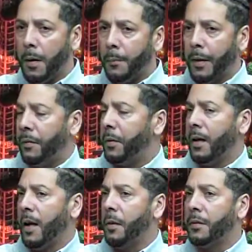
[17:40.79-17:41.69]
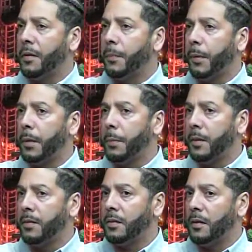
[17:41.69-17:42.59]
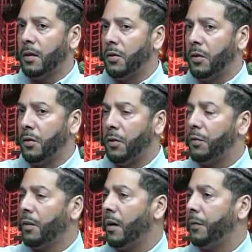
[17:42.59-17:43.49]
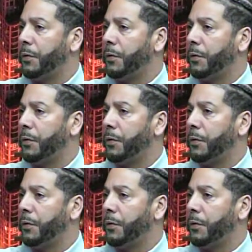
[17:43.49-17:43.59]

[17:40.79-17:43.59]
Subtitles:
But everything else is pretty much yourself,